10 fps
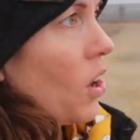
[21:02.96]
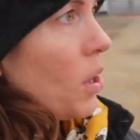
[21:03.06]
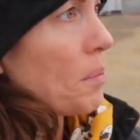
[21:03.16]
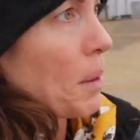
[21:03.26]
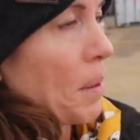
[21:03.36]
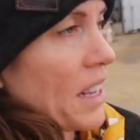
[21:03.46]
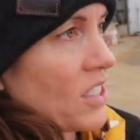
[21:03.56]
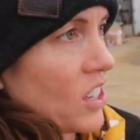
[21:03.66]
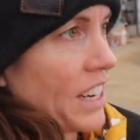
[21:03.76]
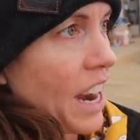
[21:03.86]
All my
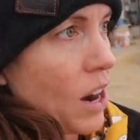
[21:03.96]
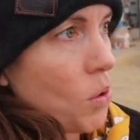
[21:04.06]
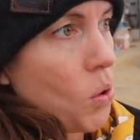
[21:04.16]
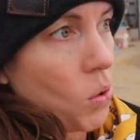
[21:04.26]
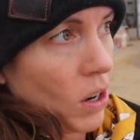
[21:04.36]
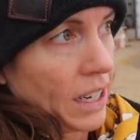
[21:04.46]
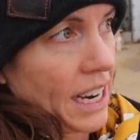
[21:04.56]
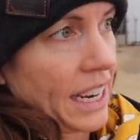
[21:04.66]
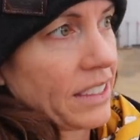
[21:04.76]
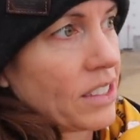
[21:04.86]
pens are now
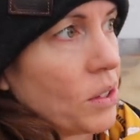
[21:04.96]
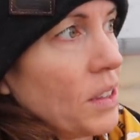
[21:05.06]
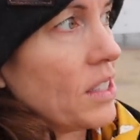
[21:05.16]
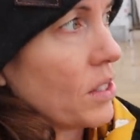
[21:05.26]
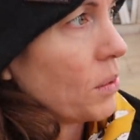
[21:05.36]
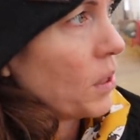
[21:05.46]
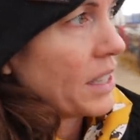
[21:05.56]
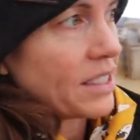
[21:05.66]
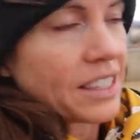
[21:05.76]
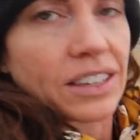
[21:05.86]
organized. So these are the
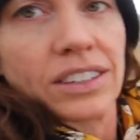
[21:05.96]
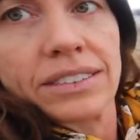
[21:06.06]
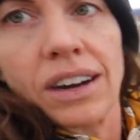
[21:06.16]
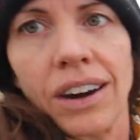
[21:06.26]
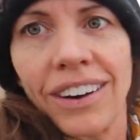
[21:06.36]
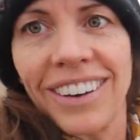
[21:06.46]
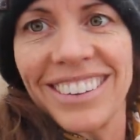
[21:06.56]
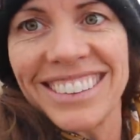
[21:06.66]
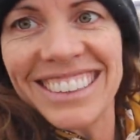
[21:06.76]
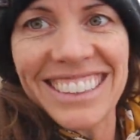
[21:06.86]
ones that are,
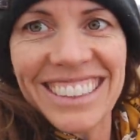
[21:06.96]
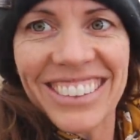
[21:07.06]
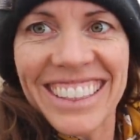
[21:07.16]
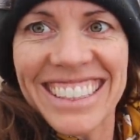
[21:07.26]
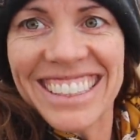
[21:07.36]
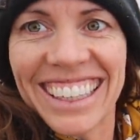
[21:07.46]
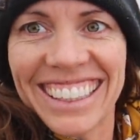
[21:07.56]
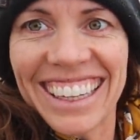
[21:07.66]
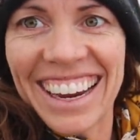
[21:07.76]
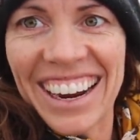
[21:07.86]
seriously,
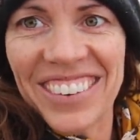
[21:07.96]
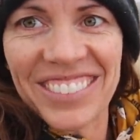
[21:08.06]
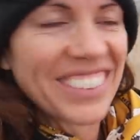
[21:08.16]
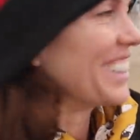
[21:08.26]
Lamb.